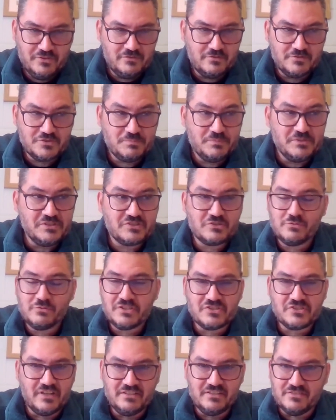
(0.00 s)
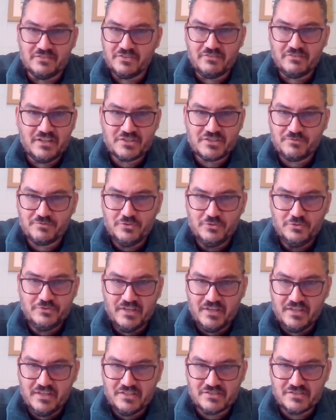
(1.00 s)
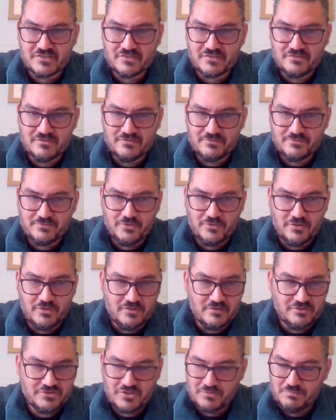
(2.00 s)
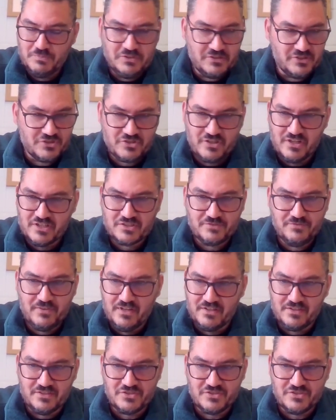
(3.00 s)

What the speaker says: Oh, it's been so exciting the last few days for just being a Sharks fan.